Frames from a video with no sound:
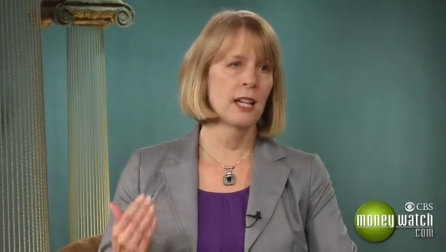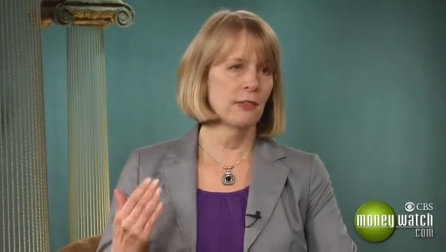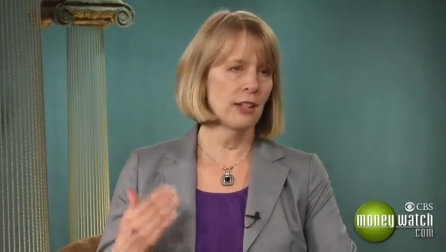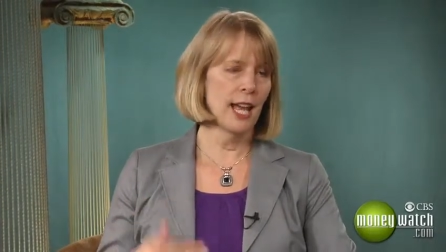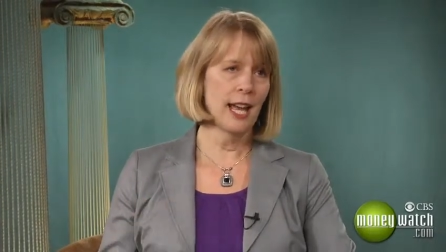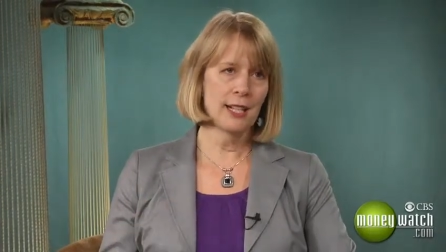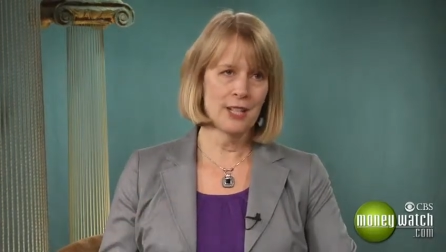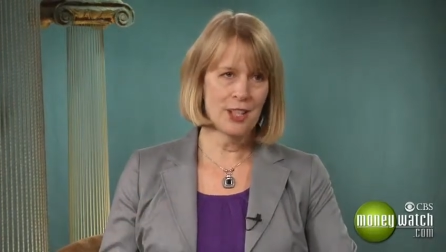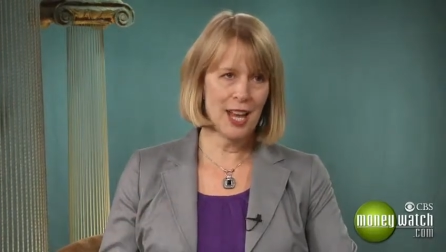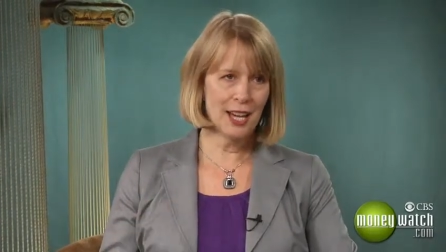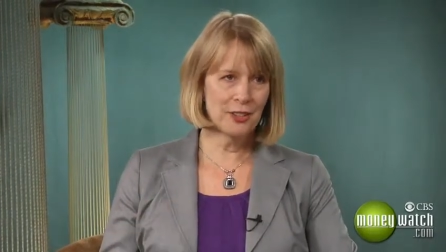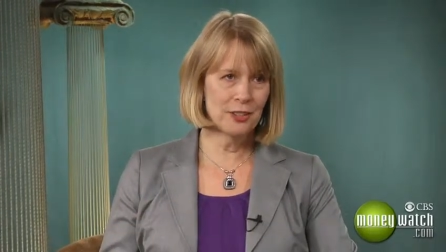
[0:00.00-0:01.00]
If you add in
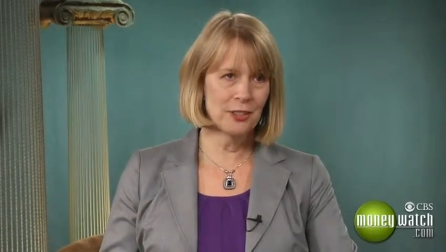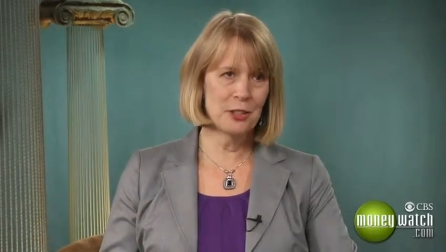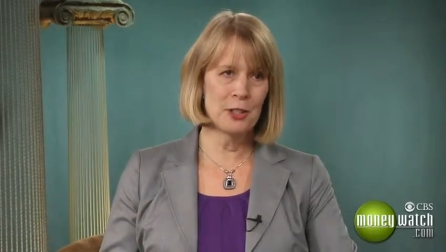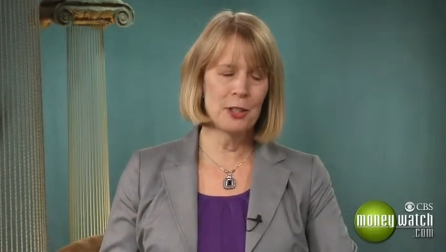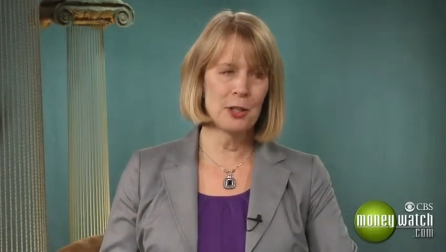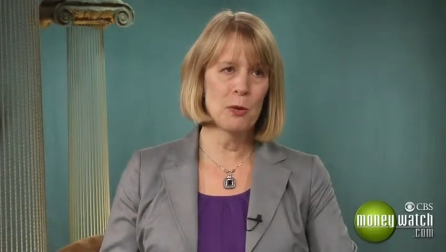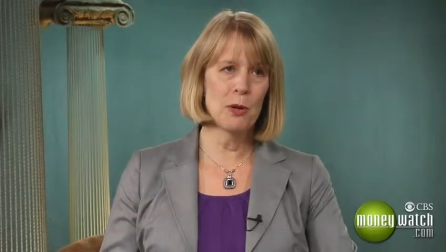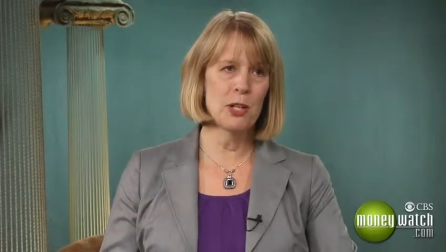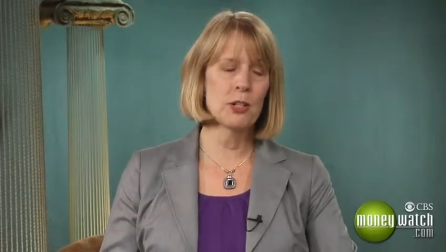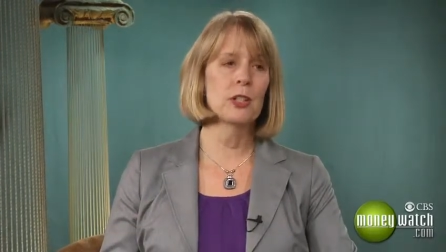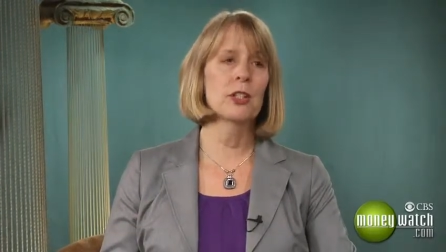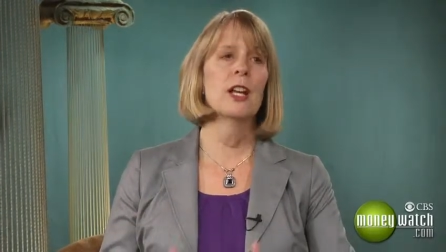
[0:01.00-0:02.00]
taxes to the
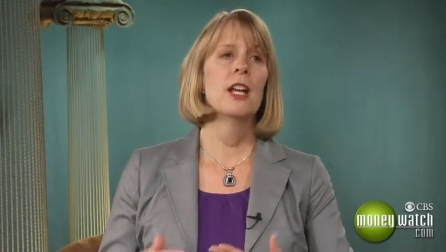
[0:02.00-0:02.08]
equation,